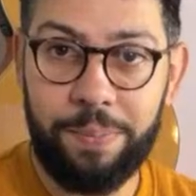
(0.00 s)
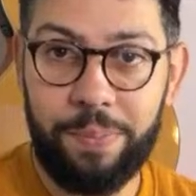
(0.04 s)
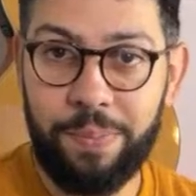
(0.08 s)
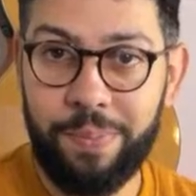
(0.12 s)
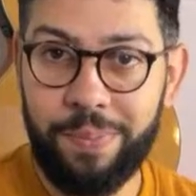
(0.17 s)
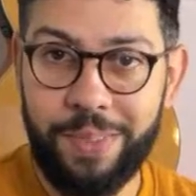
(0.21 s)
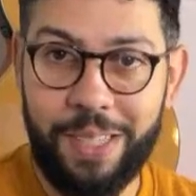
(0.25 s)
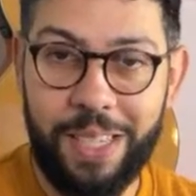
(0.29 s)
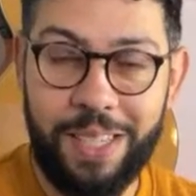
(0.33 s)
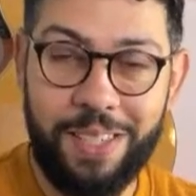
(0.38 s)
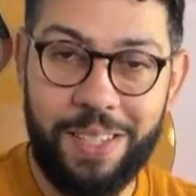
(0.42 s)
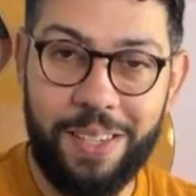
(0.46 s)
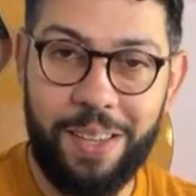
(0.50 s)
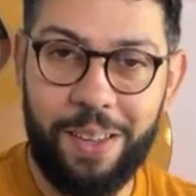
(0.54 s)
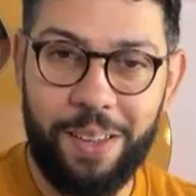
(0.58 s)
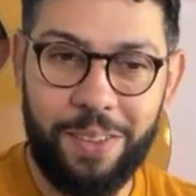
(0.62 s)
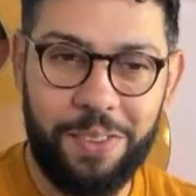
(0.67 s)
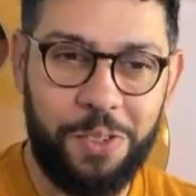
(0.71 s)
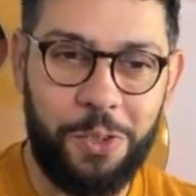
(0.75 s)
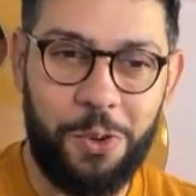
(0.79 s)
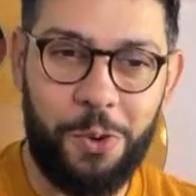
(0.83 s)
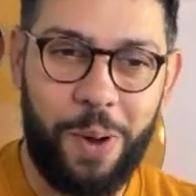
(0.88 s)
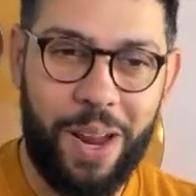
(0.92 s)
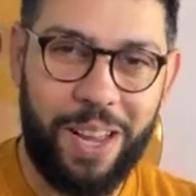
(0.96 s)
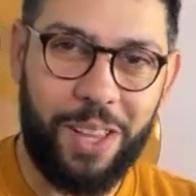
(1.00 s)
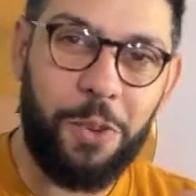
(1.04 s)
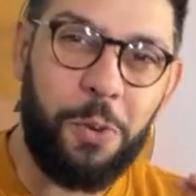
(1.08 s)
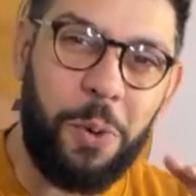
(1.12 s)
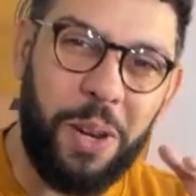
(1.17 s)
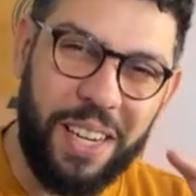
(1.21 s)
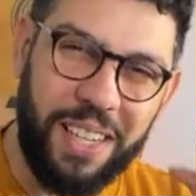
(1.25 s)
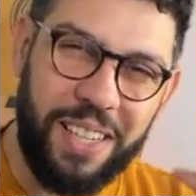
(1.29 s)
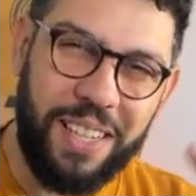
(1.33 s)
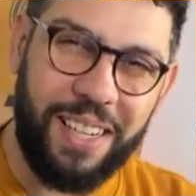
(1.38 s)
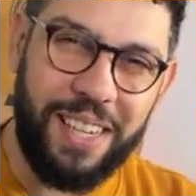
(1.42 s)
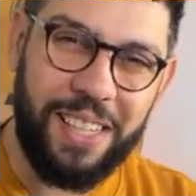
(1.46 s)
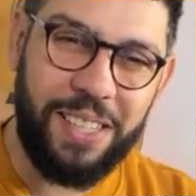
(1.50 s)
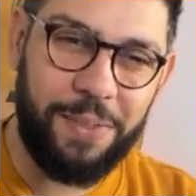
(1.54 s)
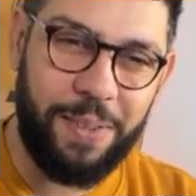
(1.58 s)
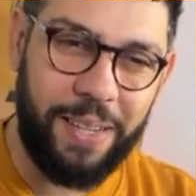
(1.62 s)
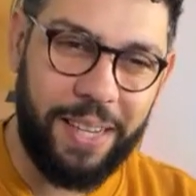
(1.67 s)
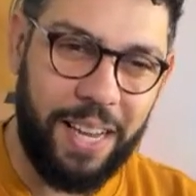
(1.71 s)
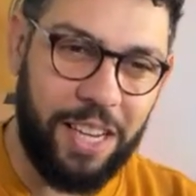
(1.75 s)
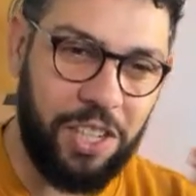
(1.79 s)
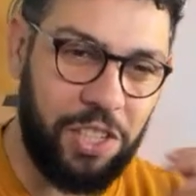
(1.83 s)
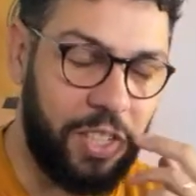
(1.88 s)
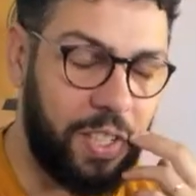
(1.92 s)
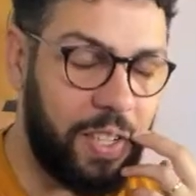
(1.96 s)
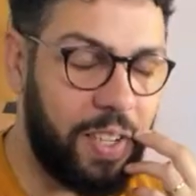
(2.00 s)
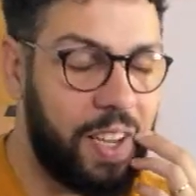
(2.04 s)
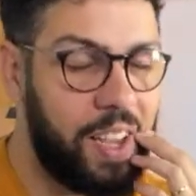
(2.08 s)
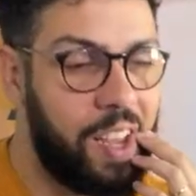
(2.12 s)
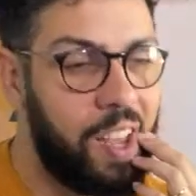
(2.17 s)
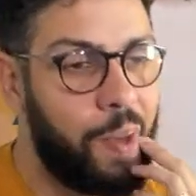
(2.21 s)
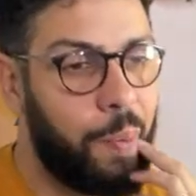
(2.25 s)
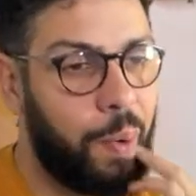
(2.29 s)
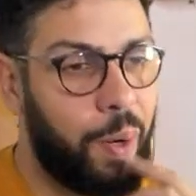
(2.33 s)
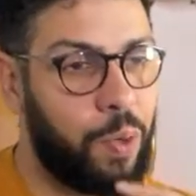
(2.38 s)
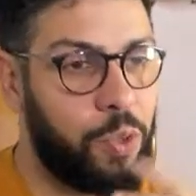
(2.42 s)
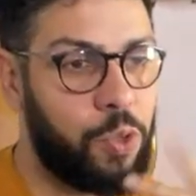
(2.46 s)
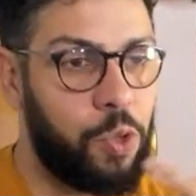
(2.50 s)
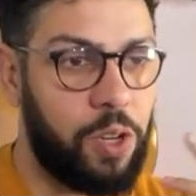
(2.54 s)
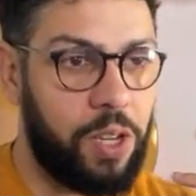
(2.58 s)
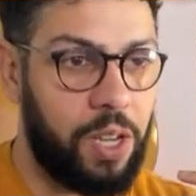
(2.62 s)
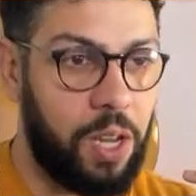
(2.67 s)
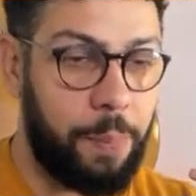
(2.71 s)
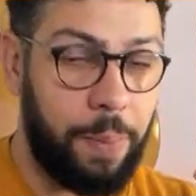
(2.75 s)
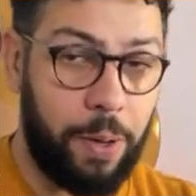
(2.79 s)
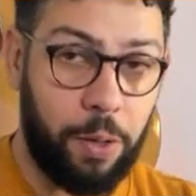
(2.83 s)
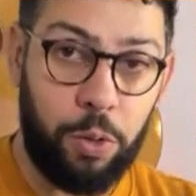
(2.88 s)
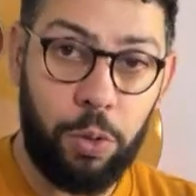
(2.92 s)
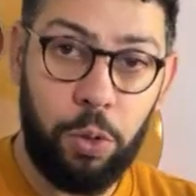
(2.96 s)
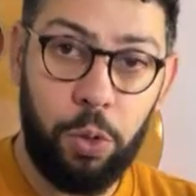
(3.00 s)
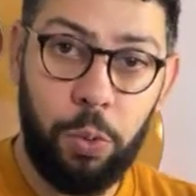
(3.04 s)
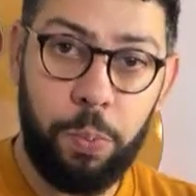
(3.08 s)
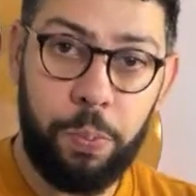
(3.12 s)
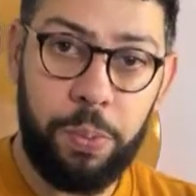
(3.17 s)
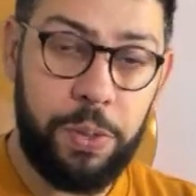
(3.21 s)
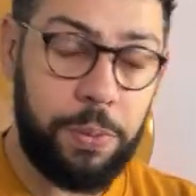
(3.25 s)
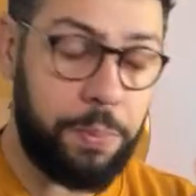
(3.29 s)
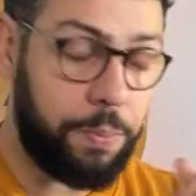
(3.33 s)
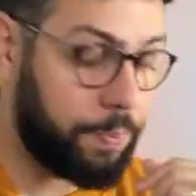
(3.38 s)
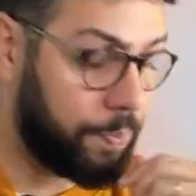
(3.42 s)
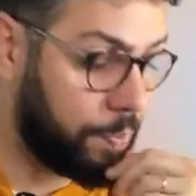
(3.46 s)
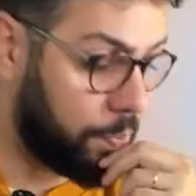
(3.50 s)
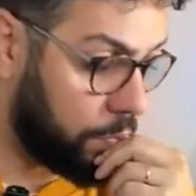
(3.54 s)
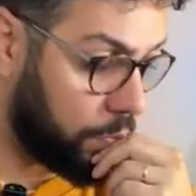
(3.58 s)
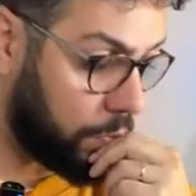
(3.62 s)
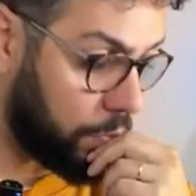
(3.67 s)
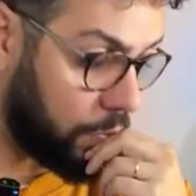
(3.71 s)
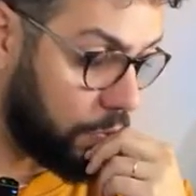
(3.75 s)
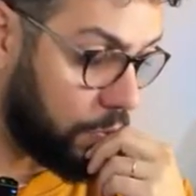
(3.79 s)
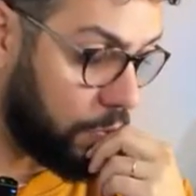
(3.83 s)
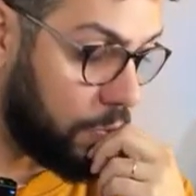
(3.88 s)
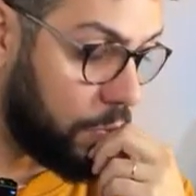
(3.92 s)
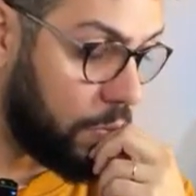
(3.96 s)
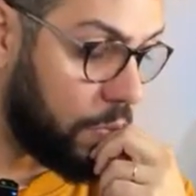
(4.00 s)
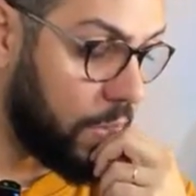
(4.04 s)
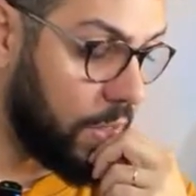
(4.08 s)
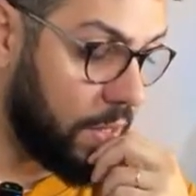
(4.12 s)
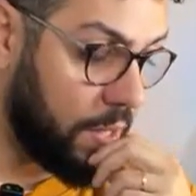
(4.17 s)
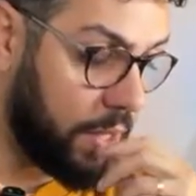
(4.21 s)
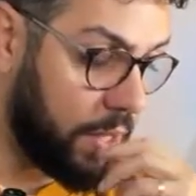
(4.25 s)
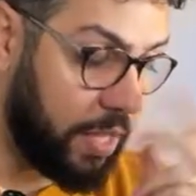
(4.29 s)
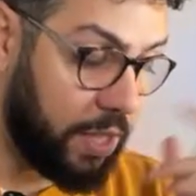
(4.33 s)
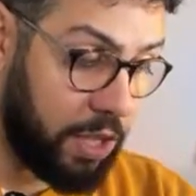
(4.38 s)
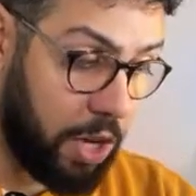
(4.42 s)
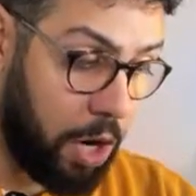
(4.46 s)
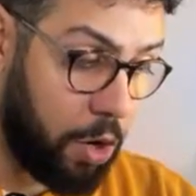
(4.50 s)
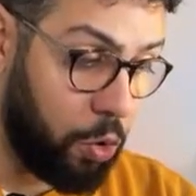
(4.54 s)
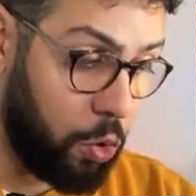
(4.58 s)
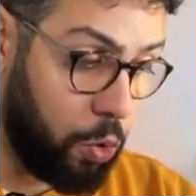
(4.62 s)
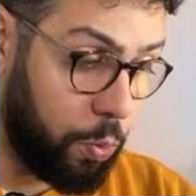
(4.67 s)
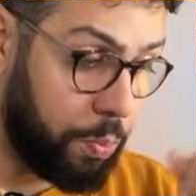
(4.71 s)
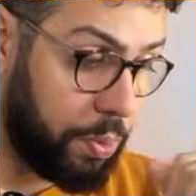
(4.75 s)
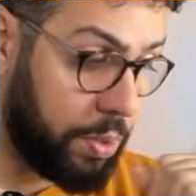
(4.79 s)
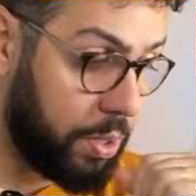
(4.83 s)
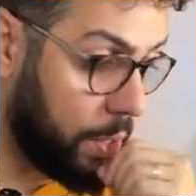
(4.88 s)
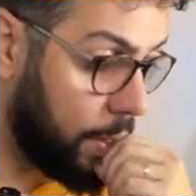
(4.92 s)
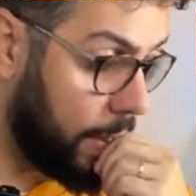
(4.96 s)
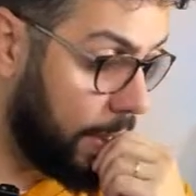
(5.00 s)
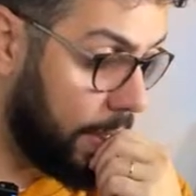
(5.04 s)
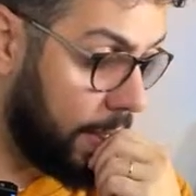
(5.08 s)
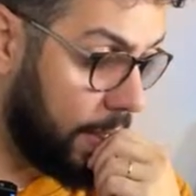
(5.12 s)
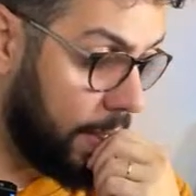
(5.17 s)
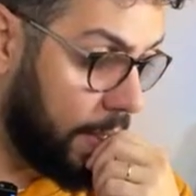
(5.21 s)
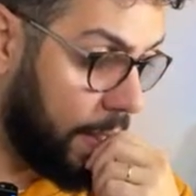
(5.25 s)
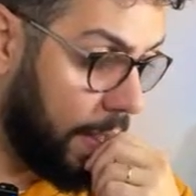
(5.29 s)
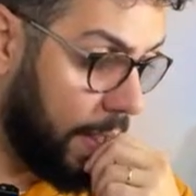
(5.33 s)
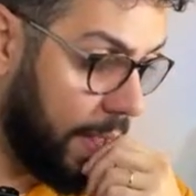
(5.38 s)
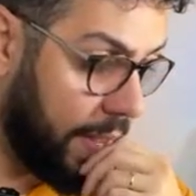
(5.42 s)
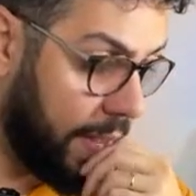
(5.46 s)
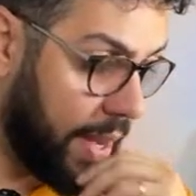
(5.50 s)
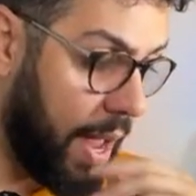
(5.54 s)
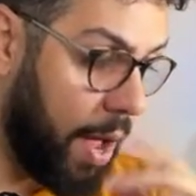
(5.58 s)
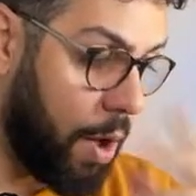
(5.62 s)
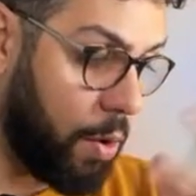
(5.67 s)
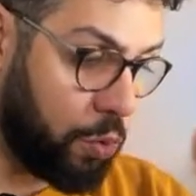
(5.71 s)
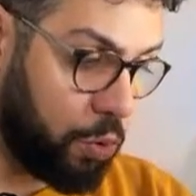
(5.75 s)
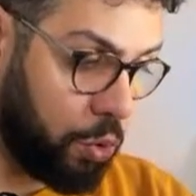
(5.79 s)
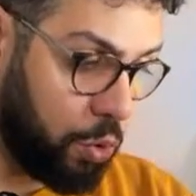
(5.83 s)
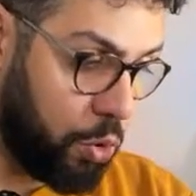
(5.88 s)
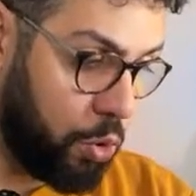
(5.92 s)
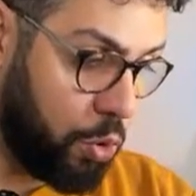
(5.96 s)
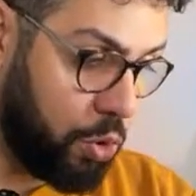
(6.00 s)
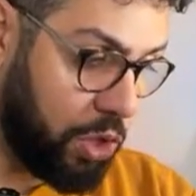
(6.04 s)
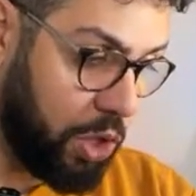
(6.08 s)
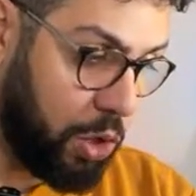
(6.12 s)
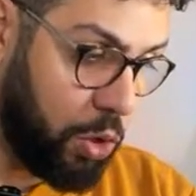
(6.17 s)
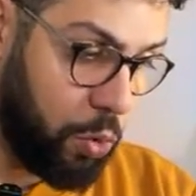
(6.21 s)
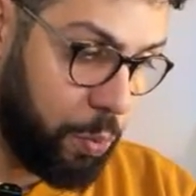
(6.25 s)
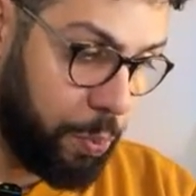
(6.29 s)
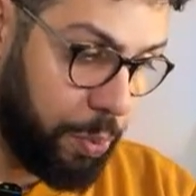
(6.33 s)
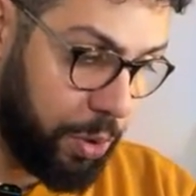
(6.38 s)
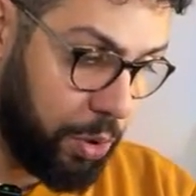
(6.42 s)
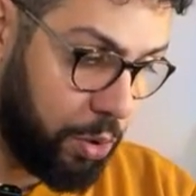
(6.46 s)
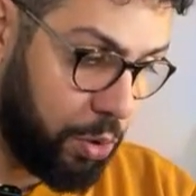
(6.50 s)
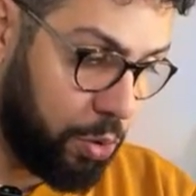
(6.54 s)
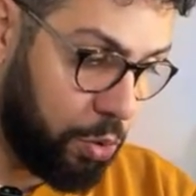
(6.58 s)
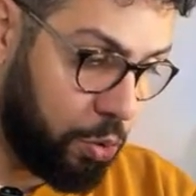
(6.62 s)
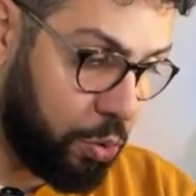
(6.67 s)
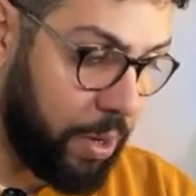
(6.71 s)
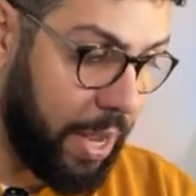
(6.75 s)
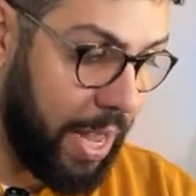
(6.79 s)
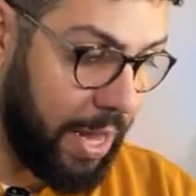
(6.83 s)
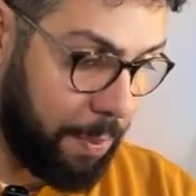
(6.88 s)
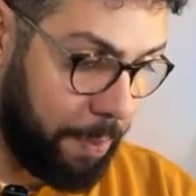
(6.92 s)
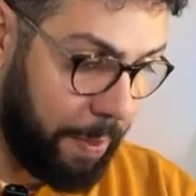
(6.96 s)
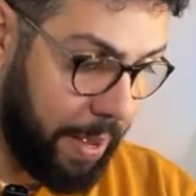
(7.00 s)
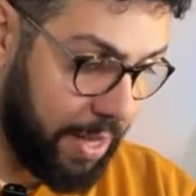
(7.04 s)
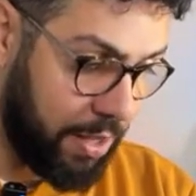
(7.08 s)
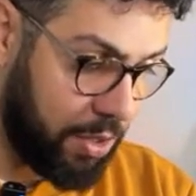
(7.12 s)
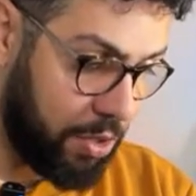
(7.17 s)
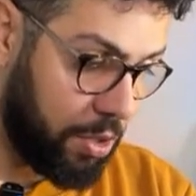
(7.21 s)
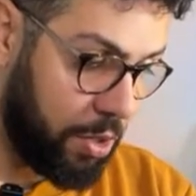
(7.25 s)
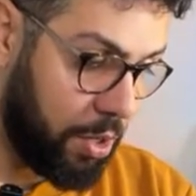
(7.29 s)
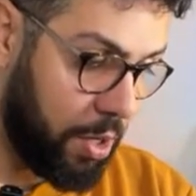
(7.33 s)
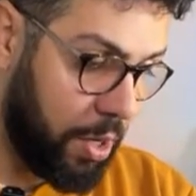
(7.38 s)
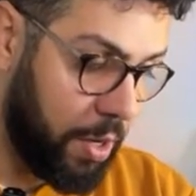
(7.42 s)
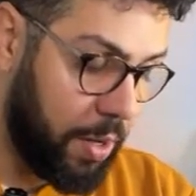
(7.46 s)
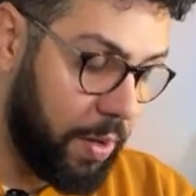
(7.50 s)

that's the correct classification. But he was talking about loops, guitar loops, and how to use a looper to get better.